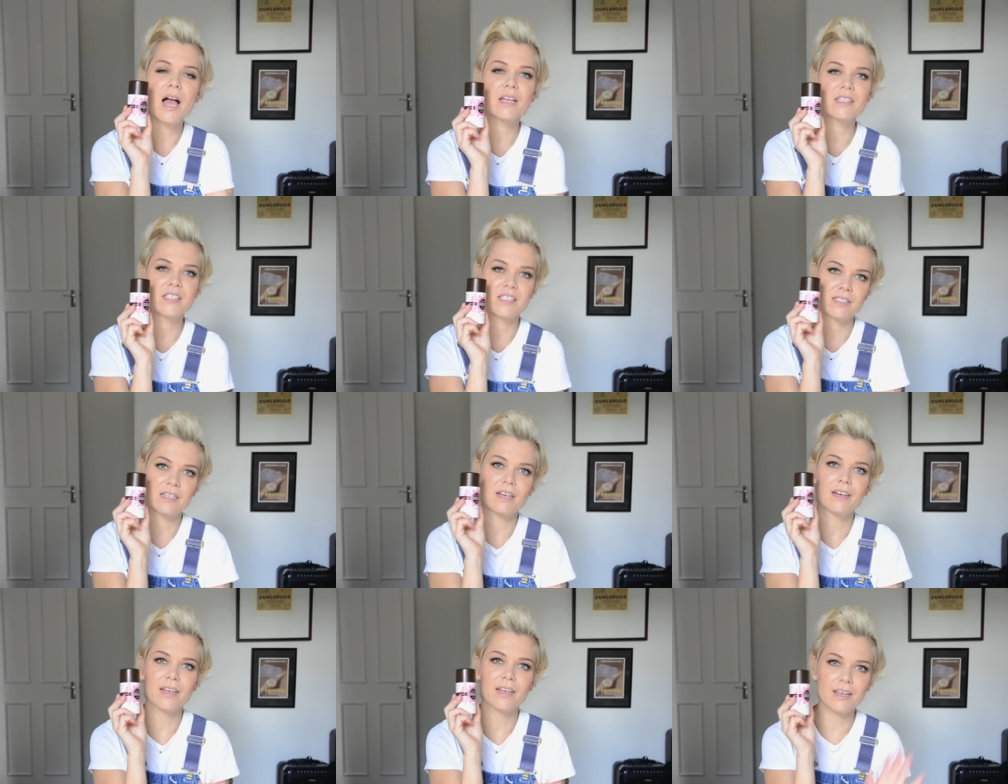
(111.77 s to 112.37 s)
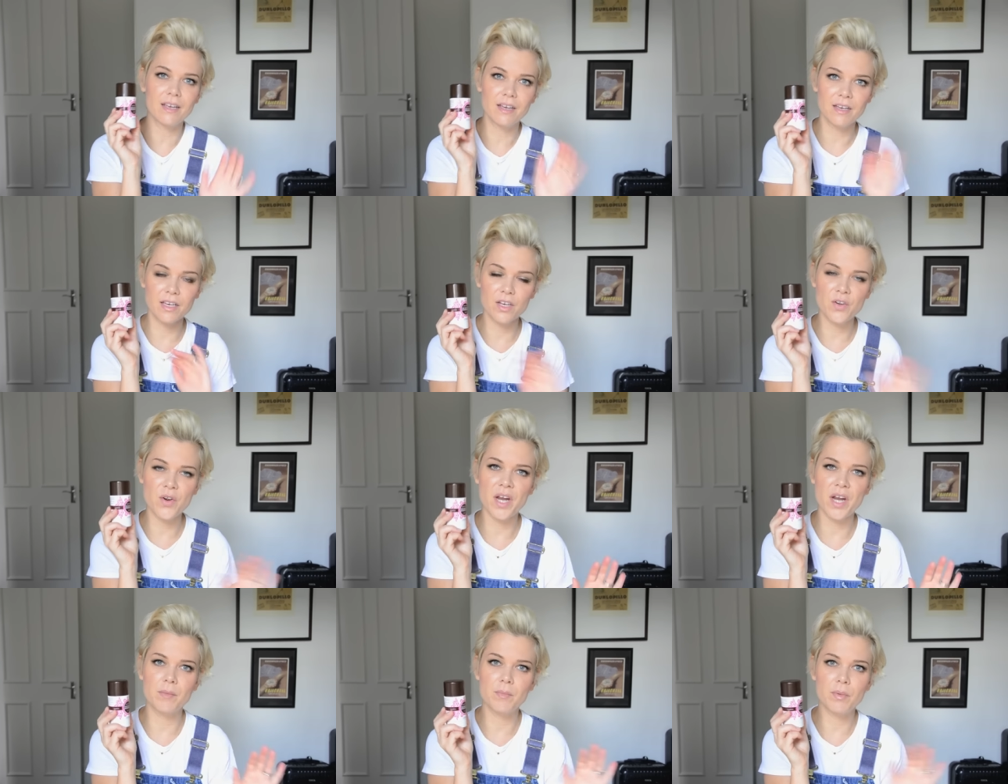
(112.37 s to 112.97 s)
Stunning,
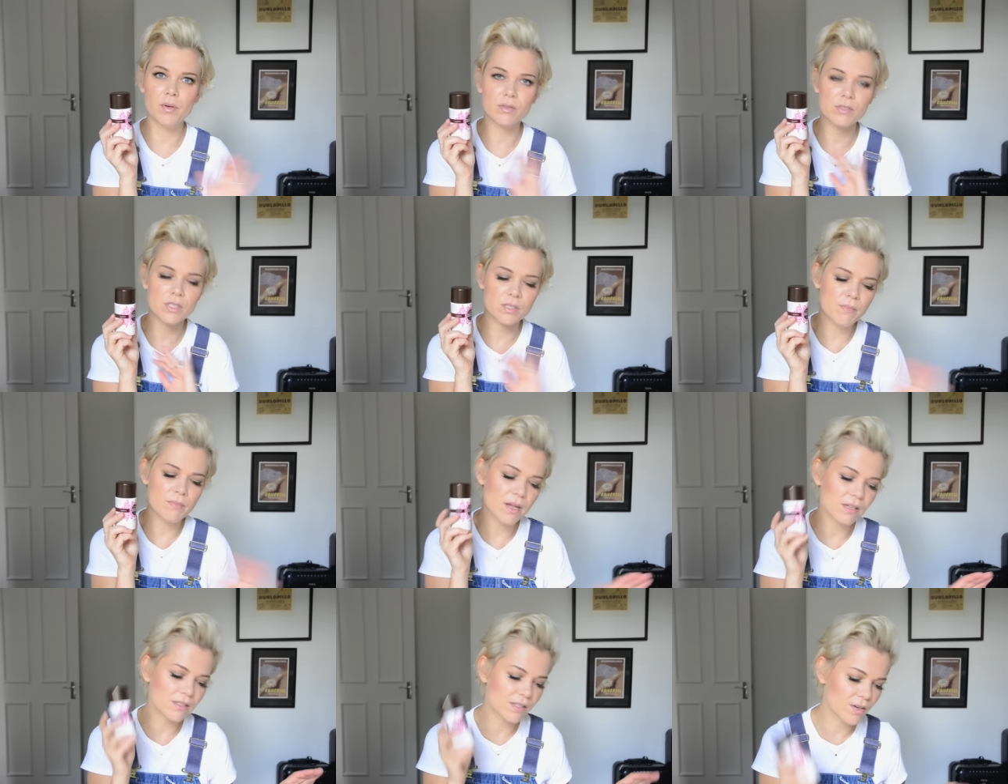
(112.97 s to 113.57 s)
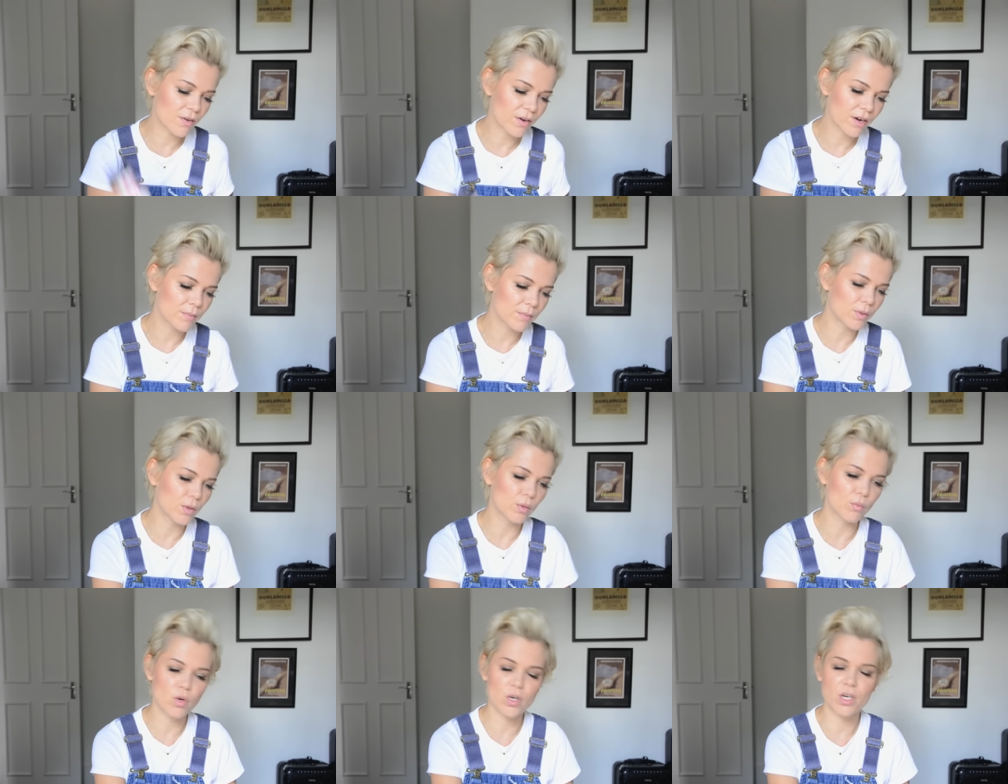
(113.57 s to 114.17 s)
incredible, smells
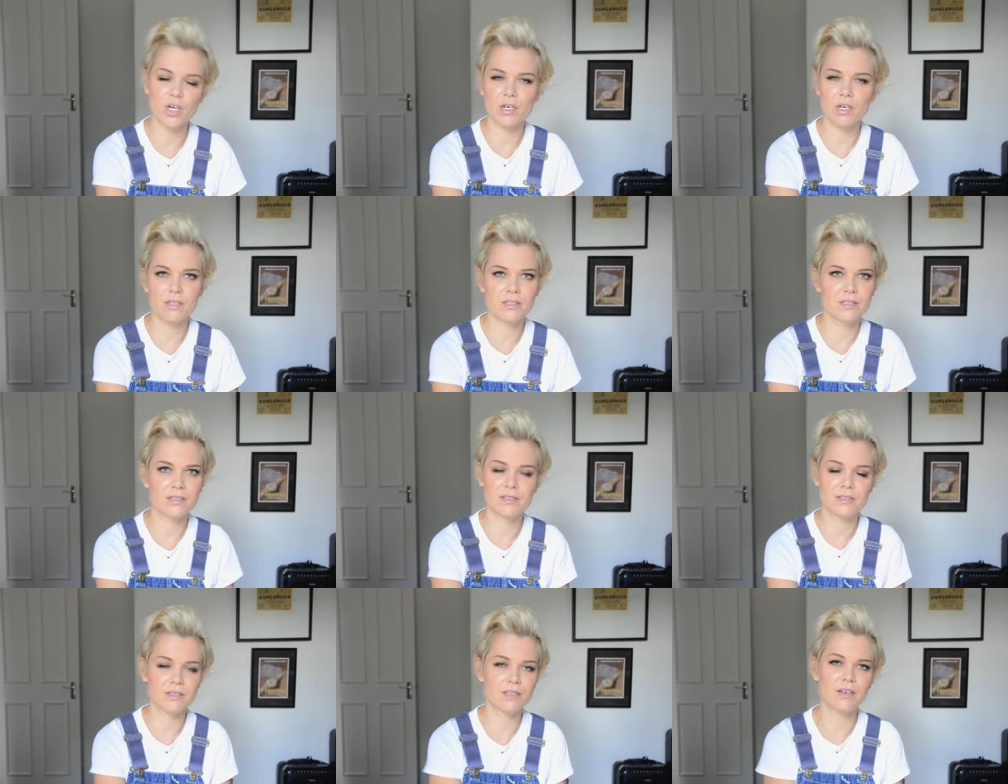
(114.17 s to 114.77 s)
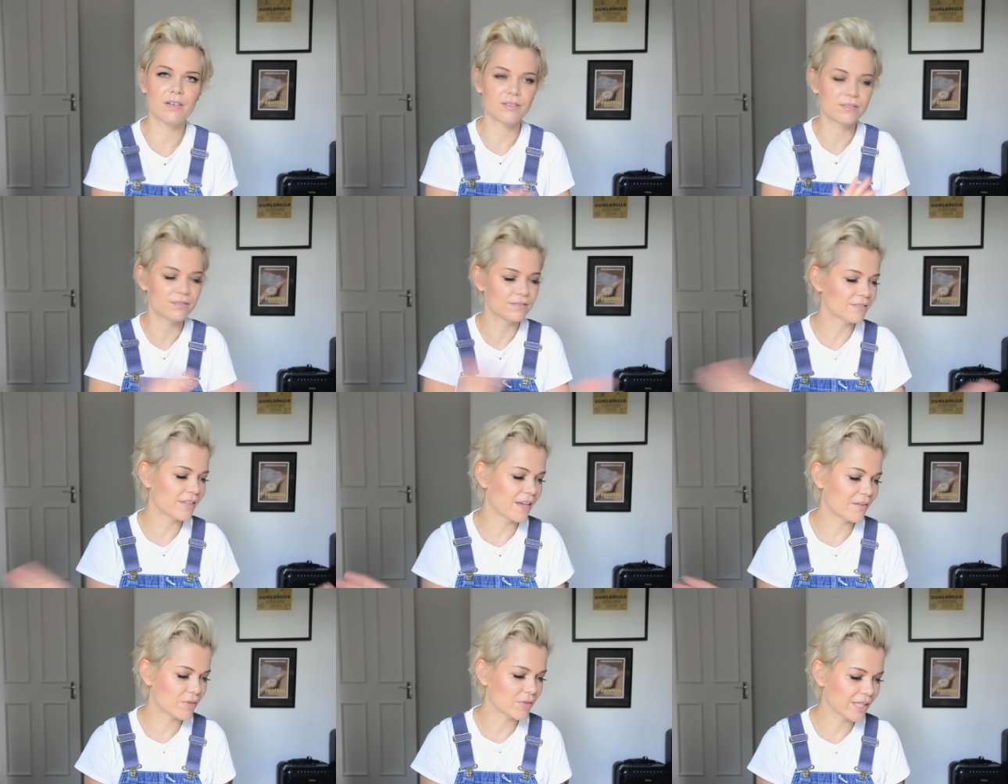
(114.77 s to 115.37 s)
incredible, works, you know,
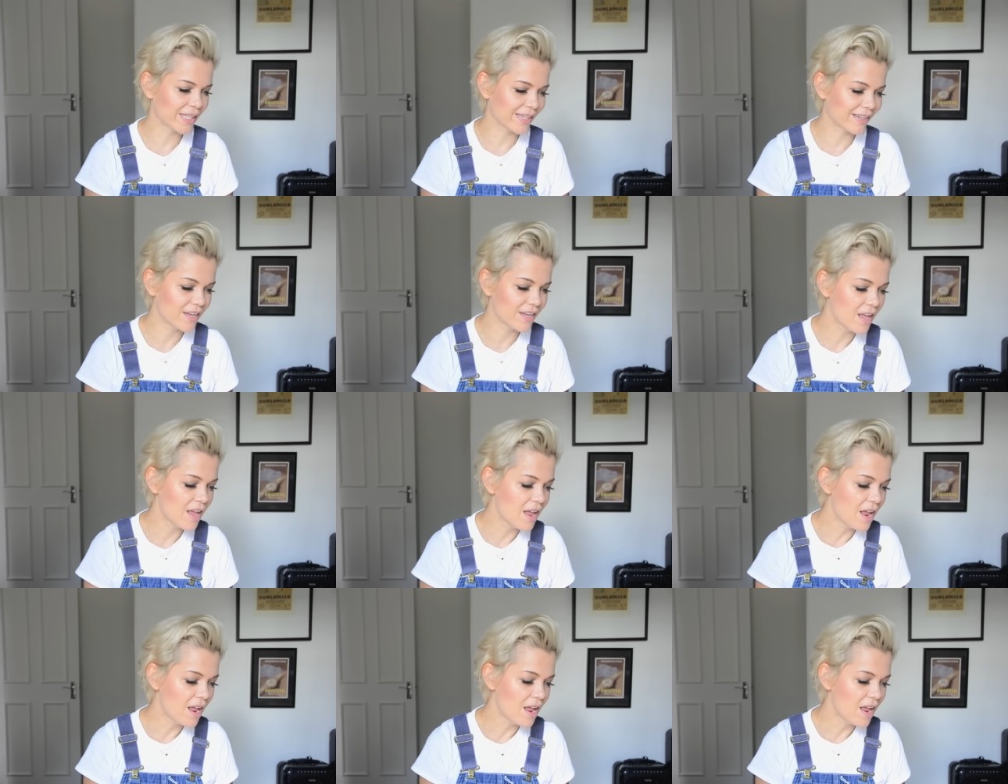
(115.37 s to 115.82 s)
everything.